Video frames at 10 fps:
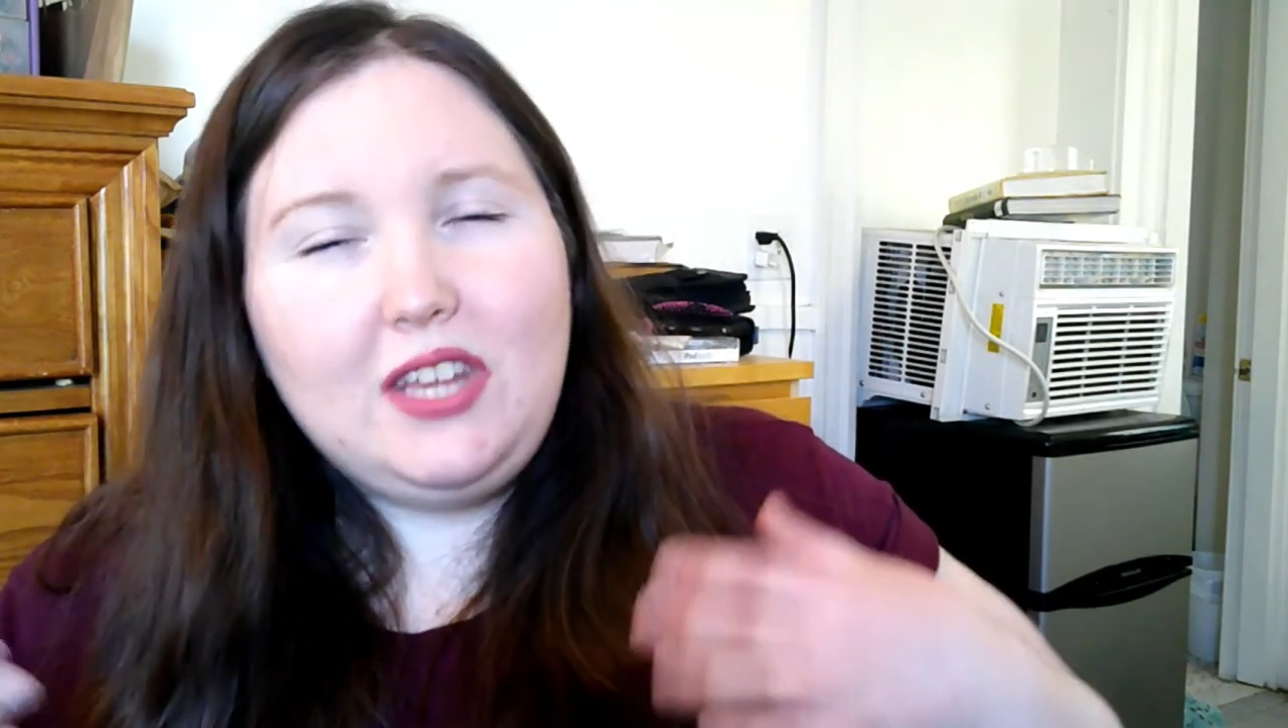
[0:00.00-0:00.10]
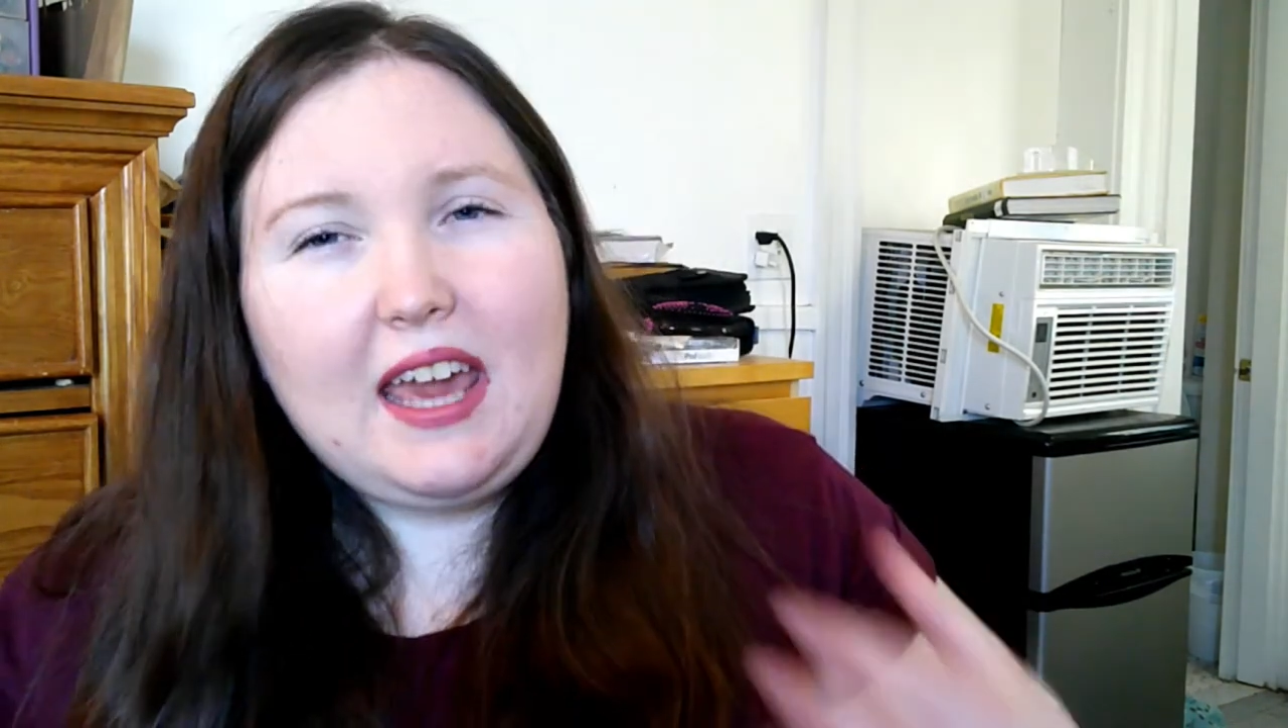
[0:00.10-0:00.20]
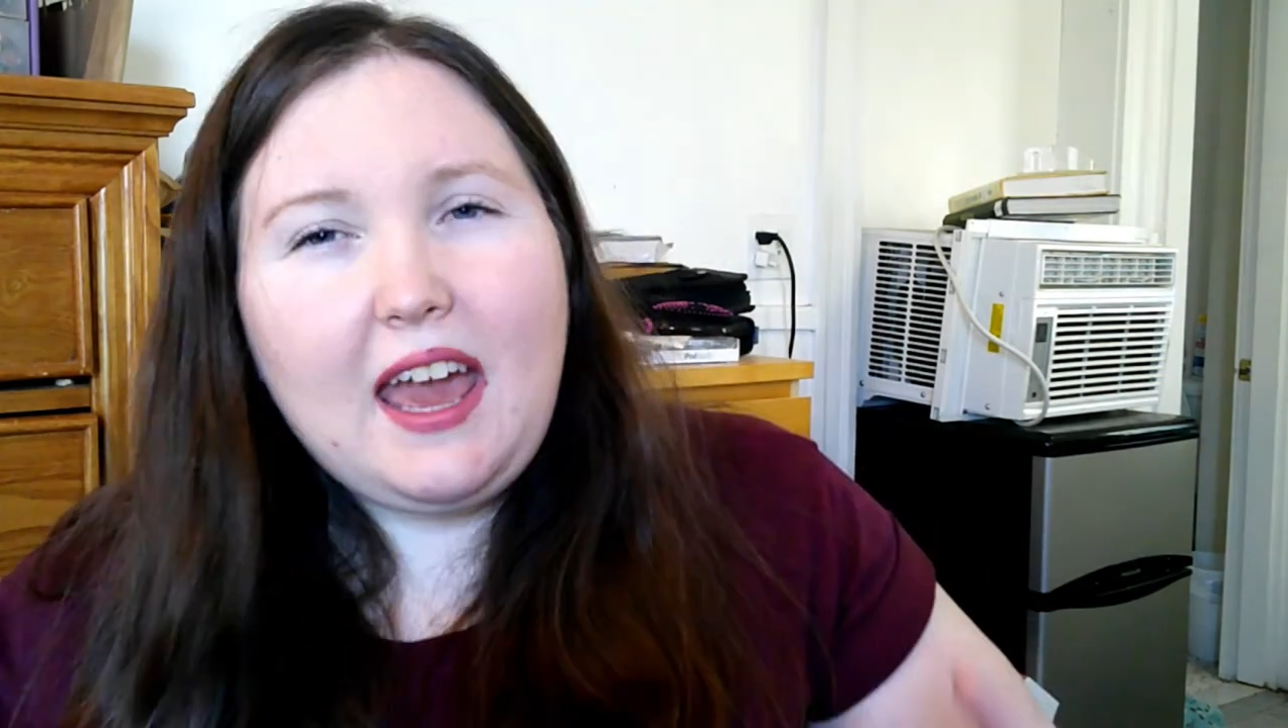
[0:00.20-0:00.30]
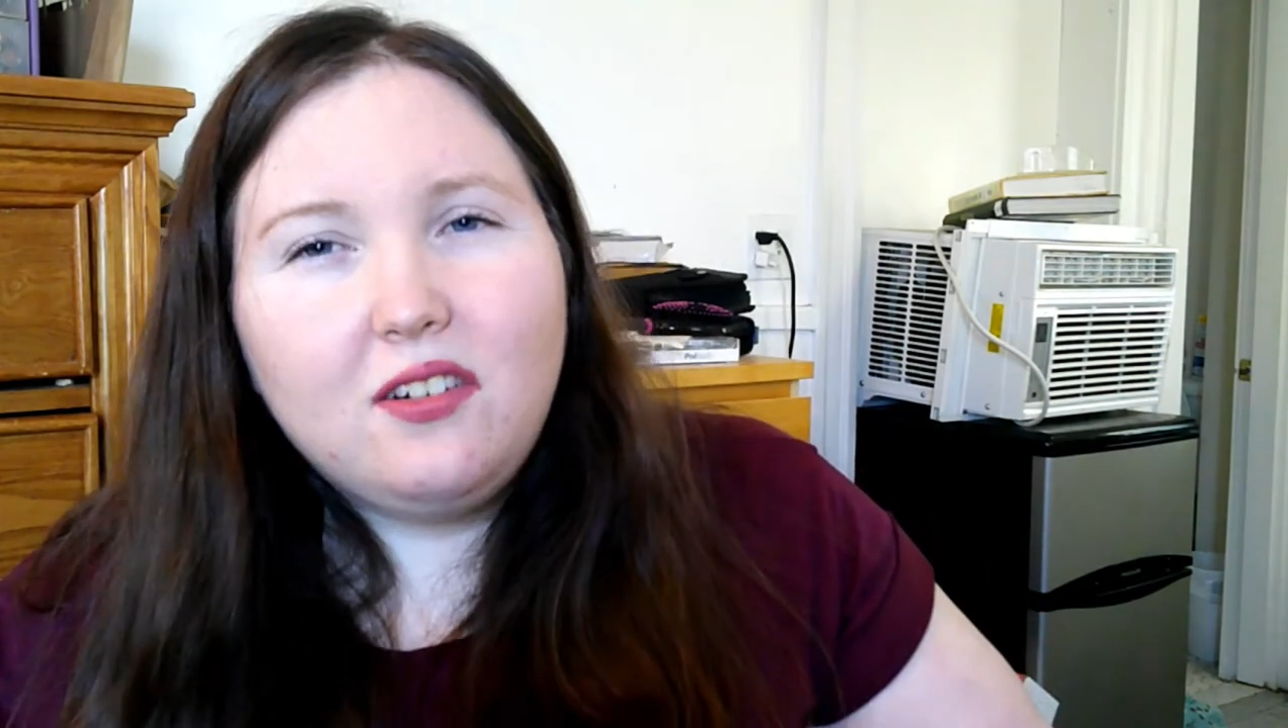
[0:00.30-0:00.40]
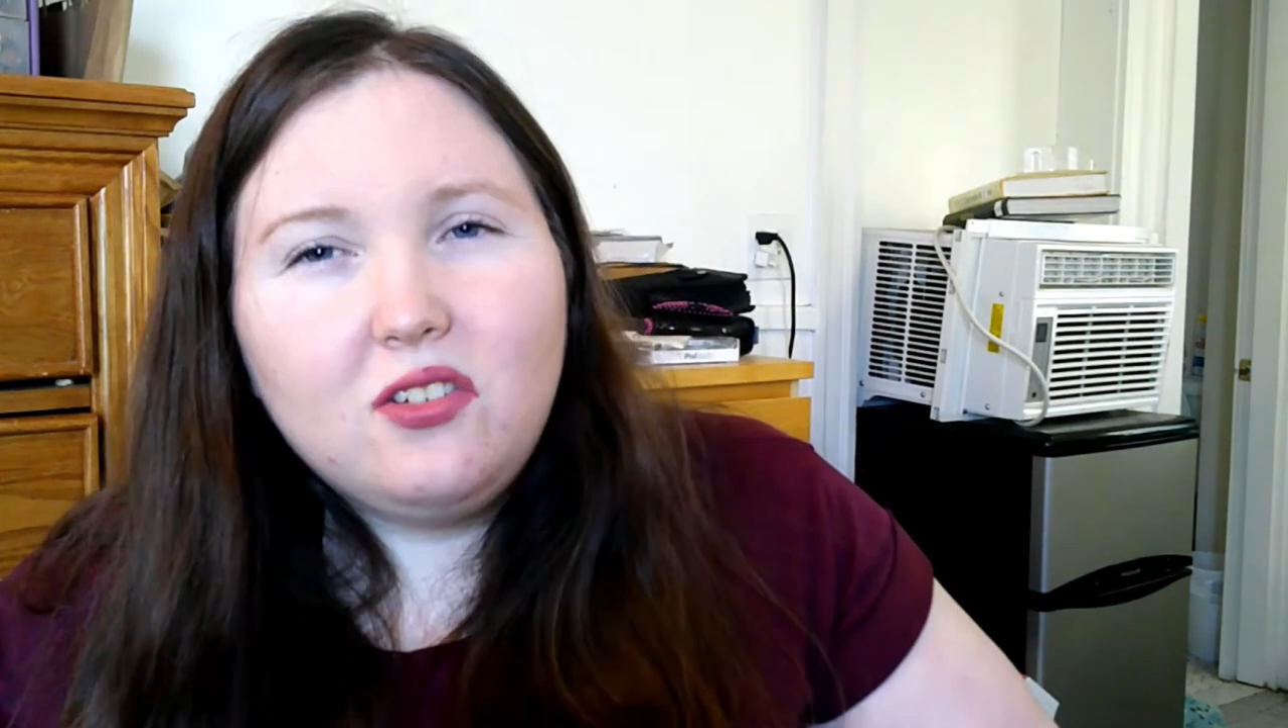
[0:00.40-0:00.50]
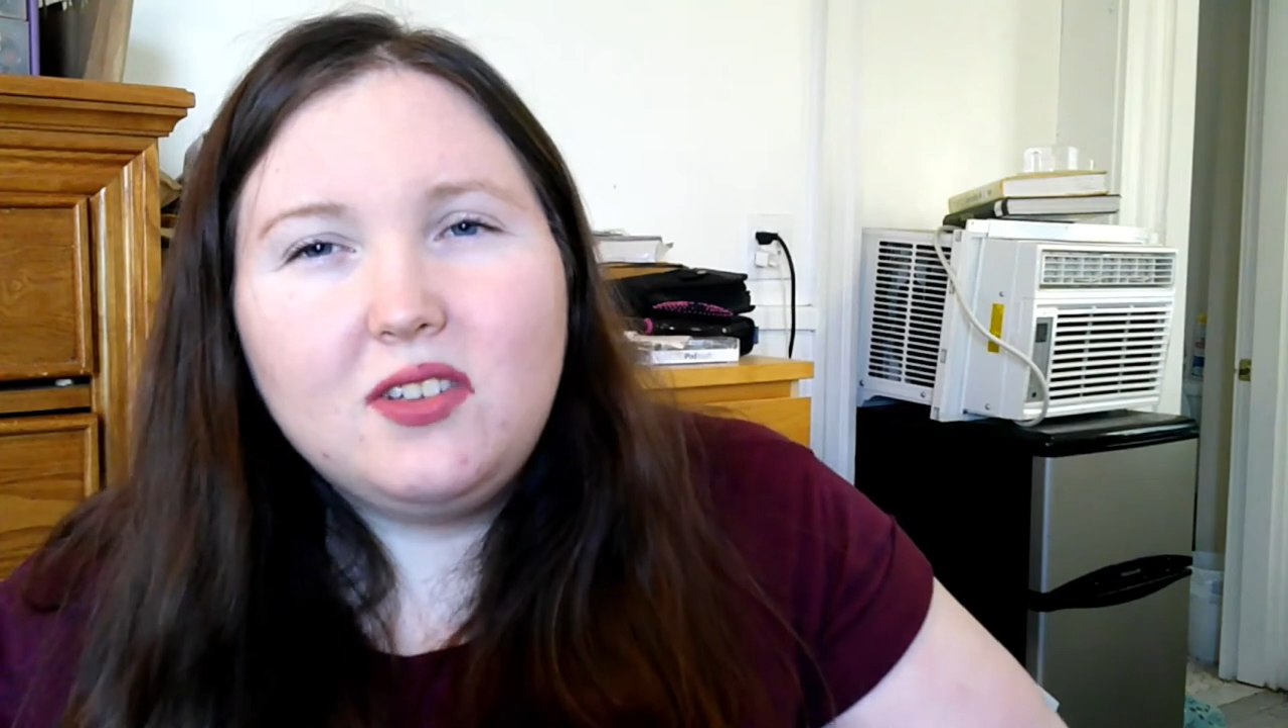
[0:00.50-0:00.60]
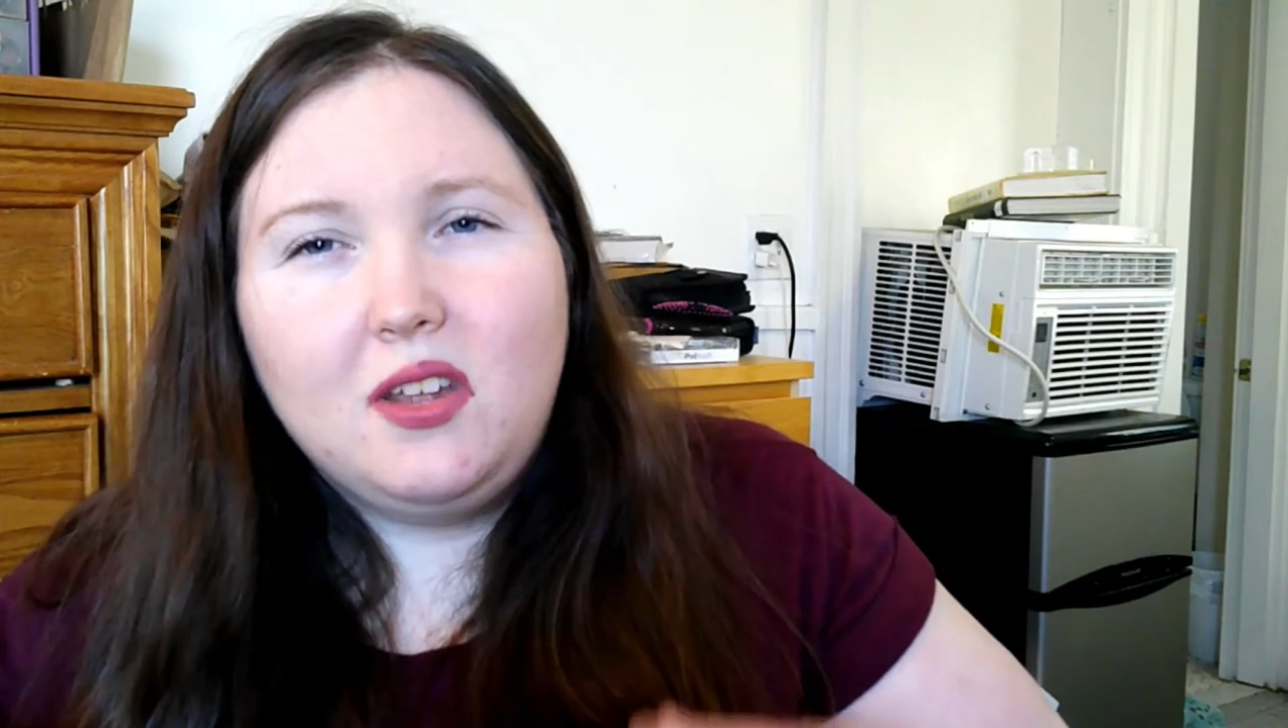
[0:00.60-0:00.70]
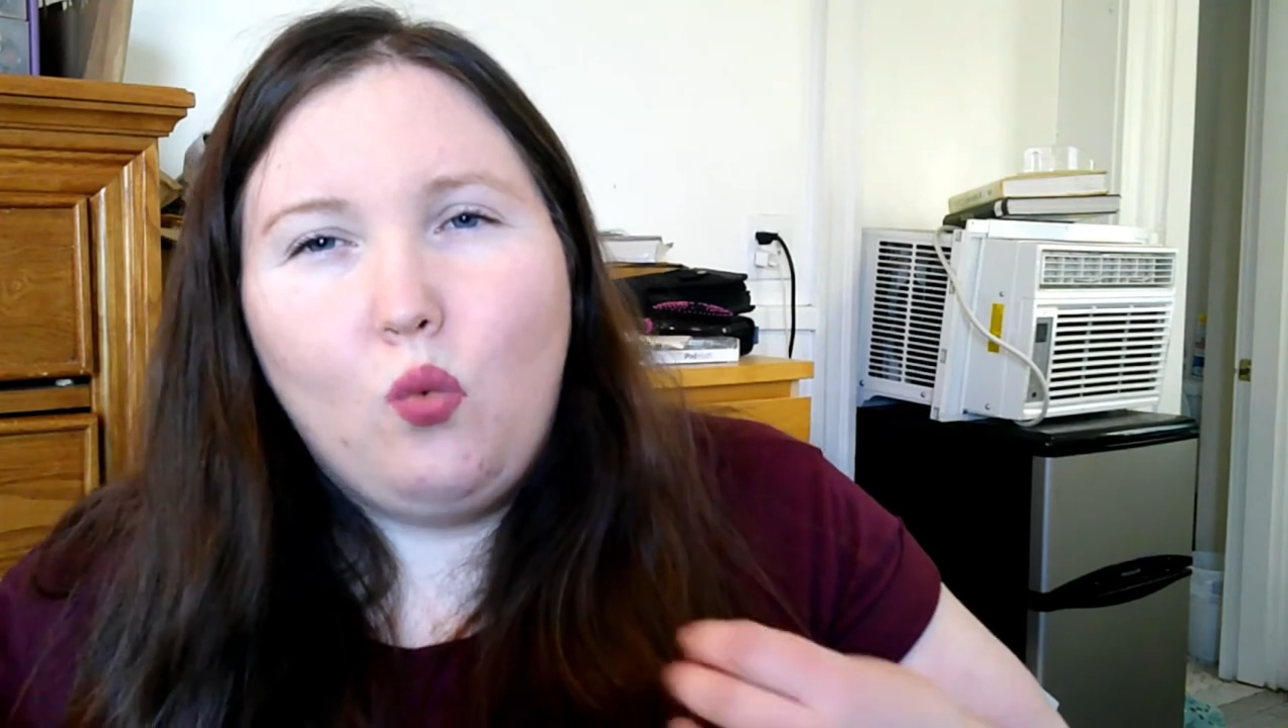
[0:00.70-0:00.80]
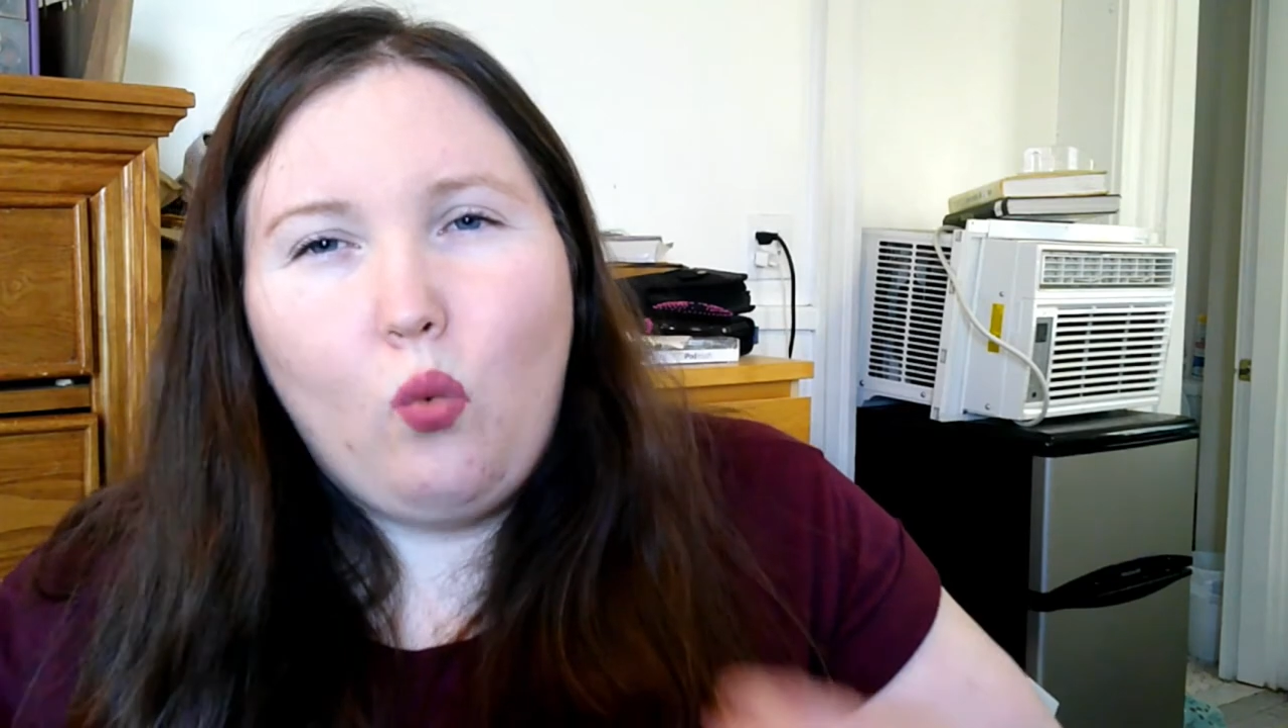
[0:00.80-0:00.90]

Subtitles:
candles and